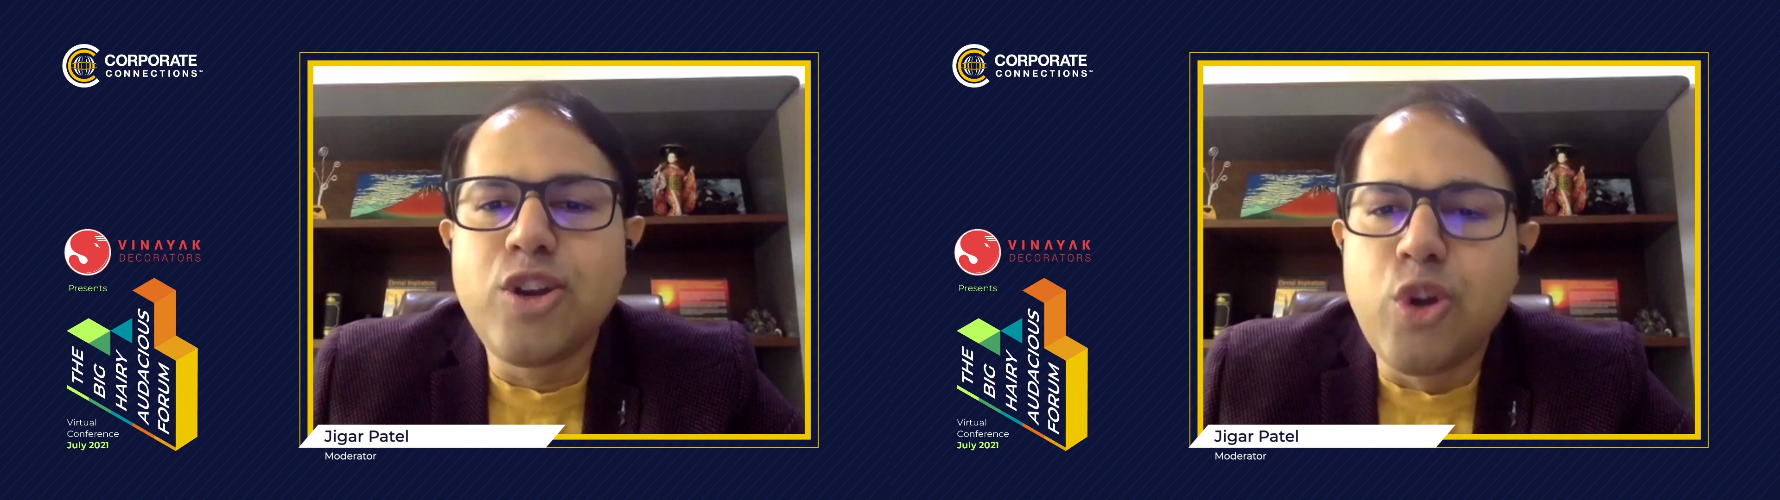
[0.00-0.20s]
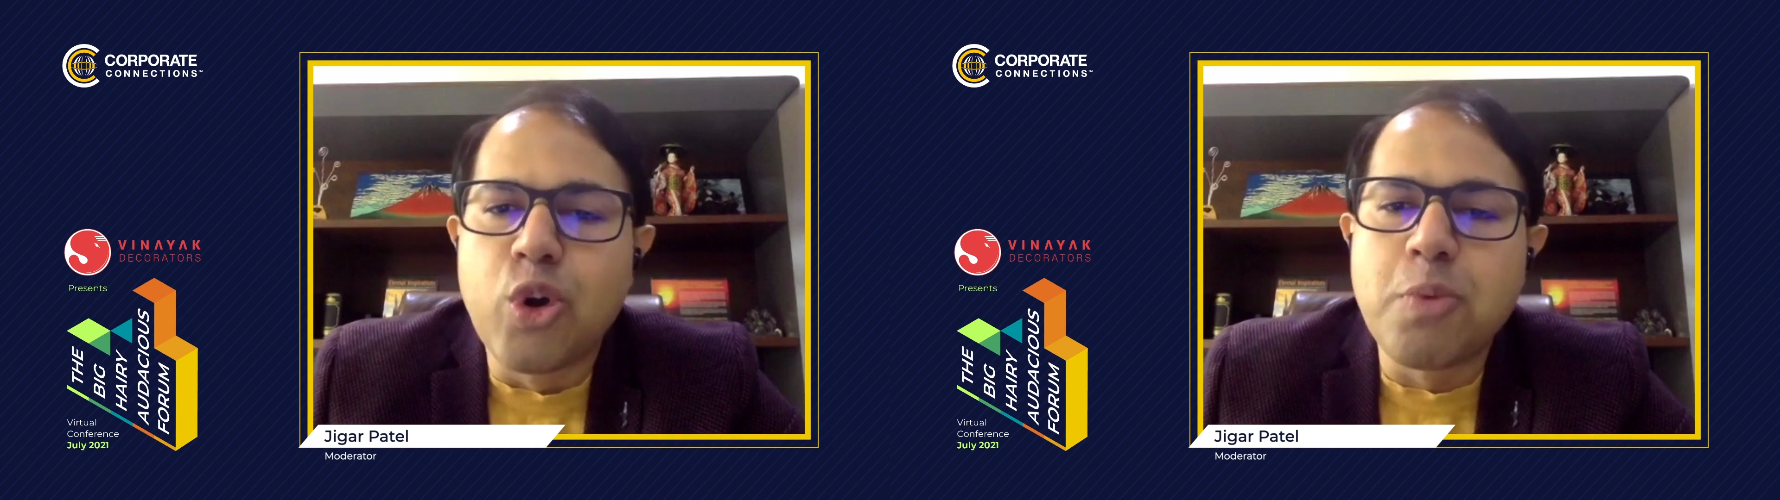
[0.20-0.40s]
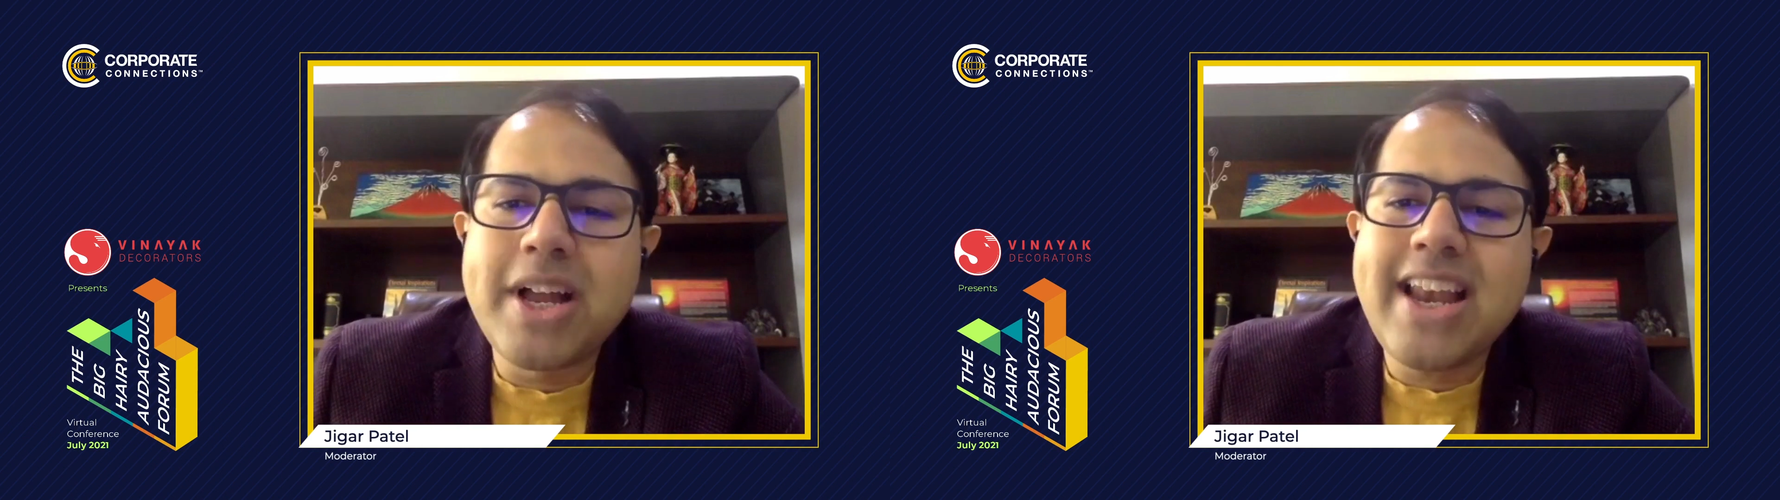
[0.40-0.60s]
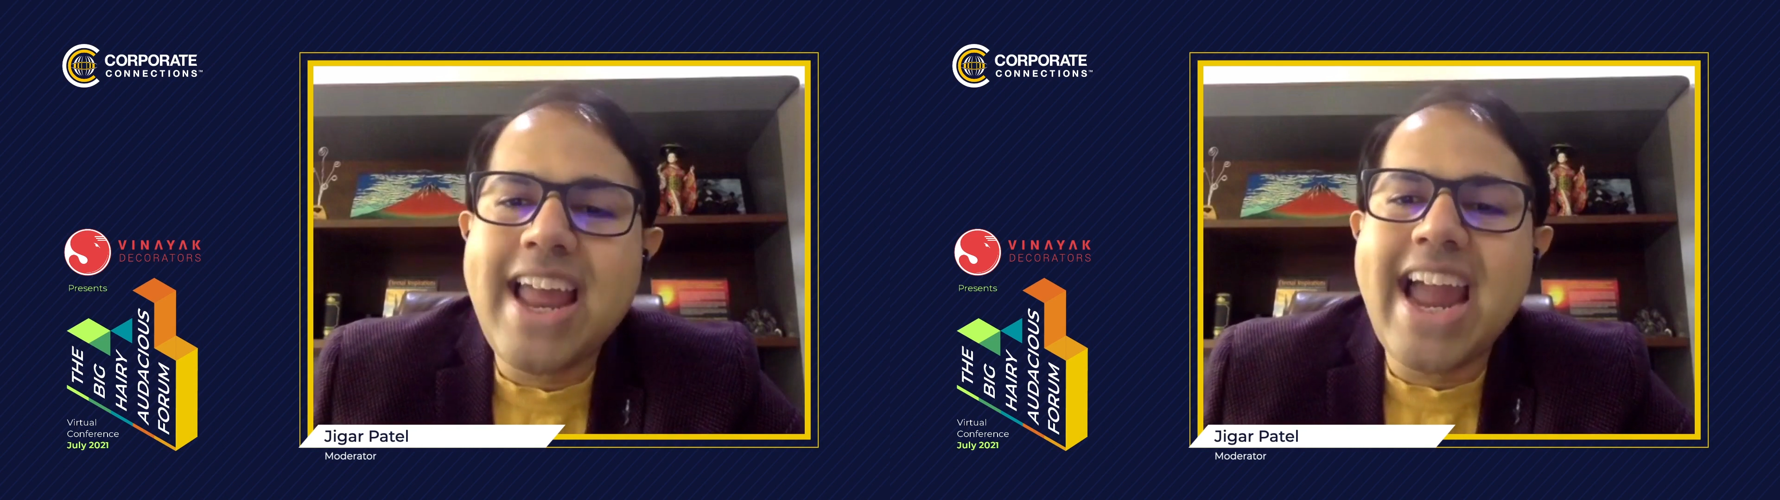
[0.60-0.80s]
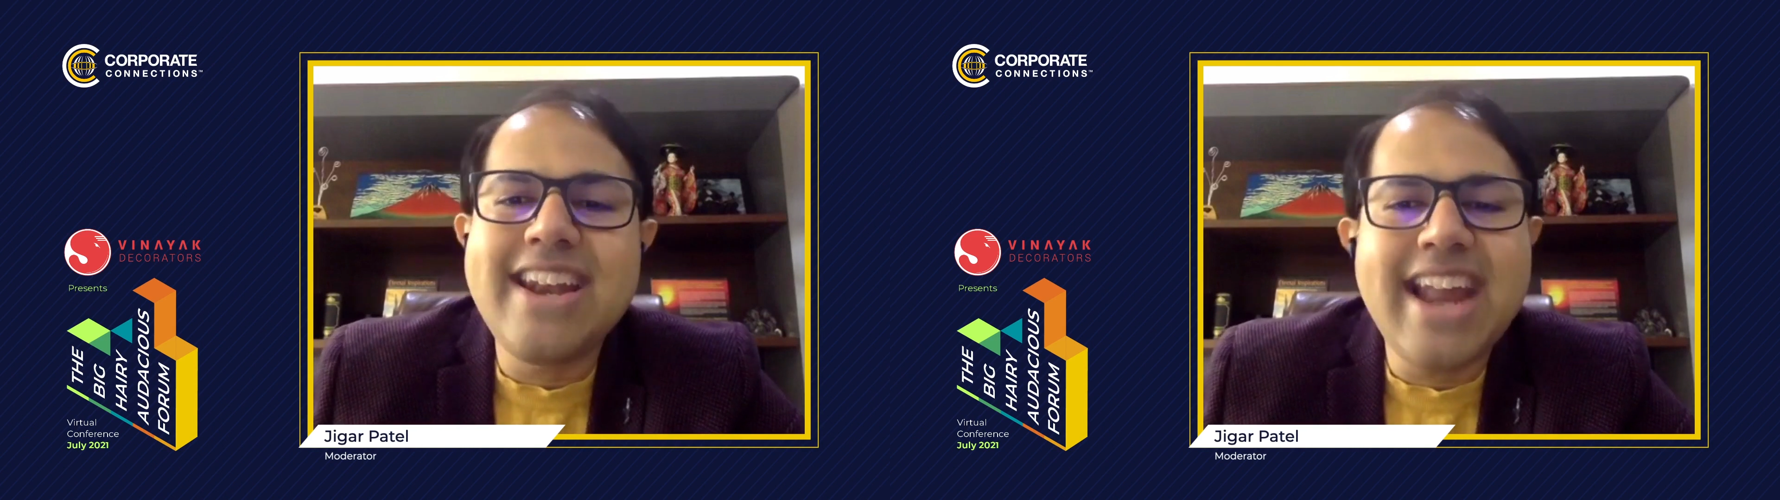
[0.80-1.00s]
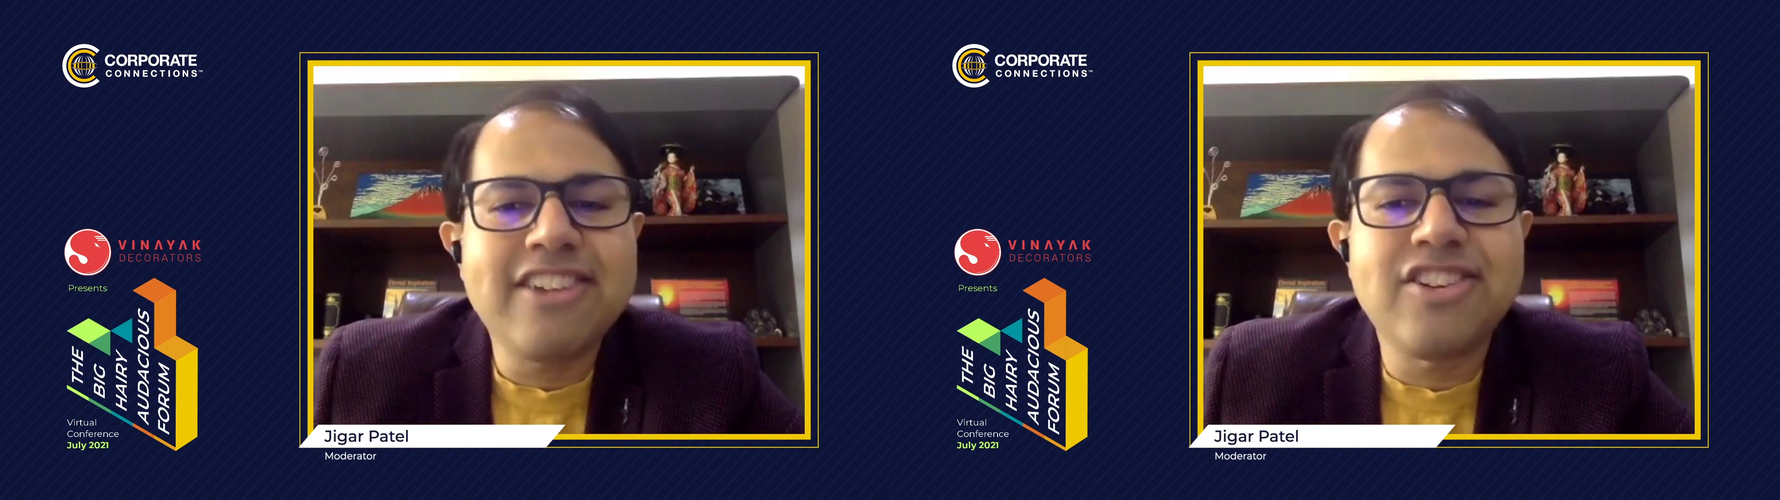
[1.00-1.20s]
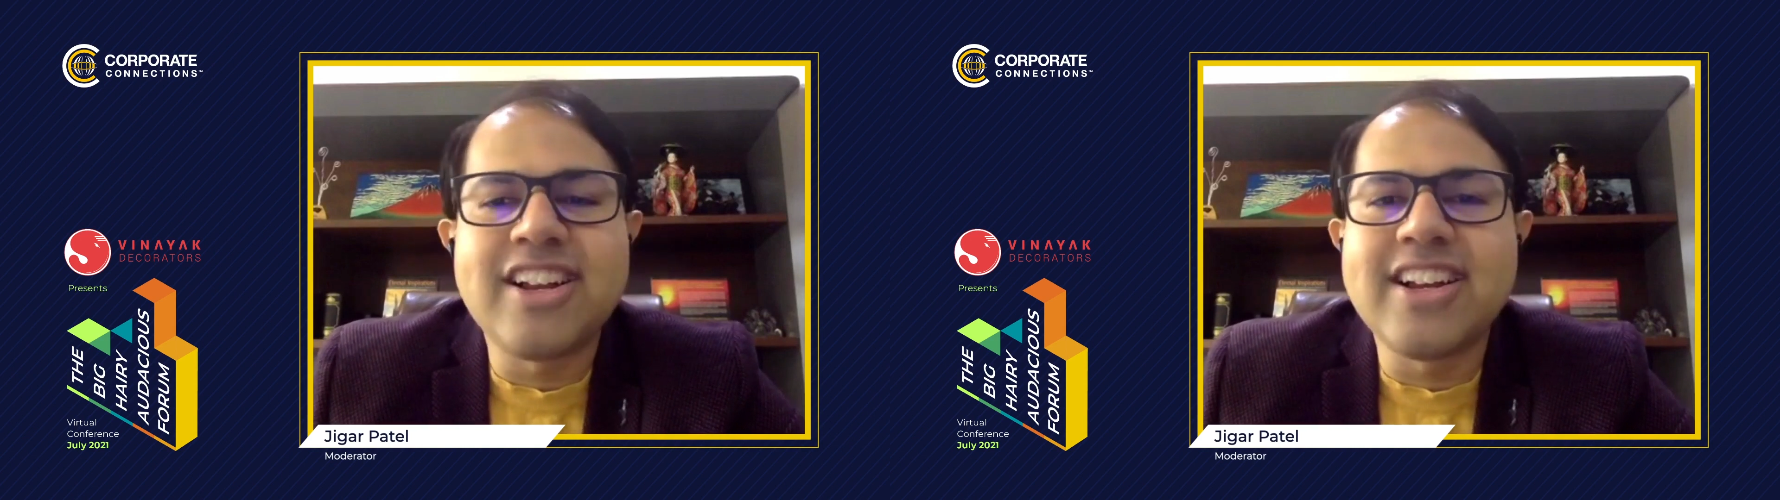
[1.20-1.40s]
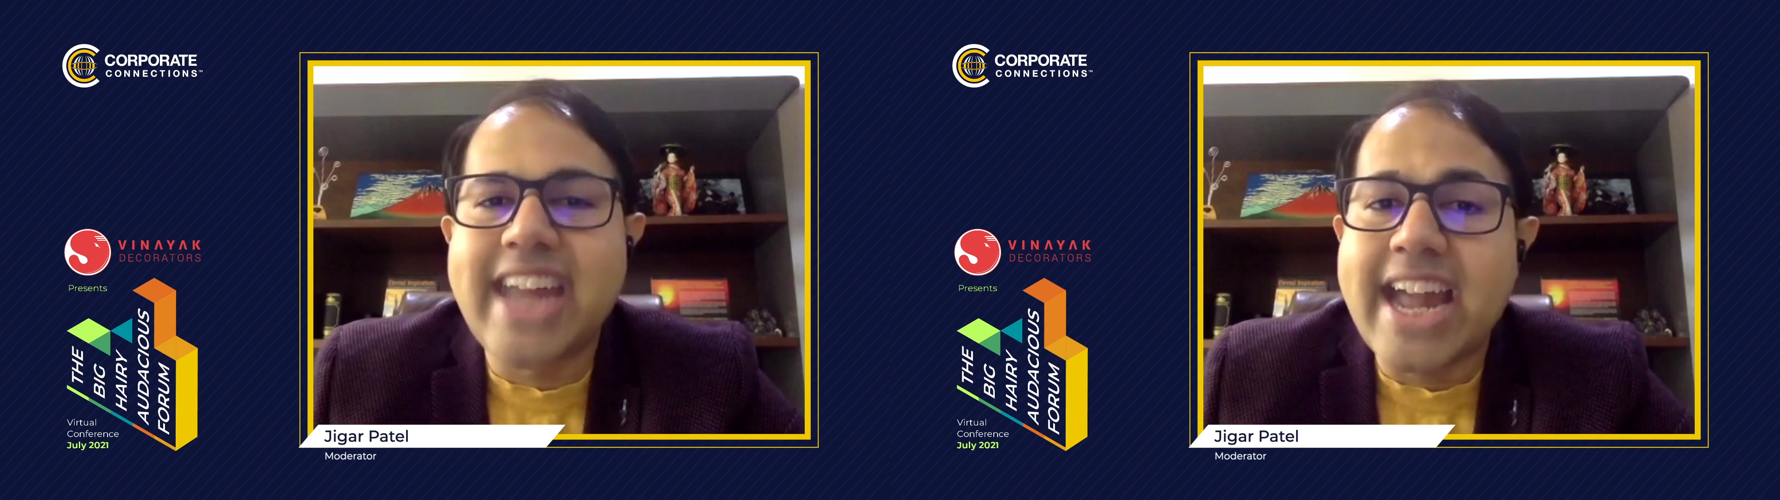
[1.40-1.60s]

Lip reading: global and national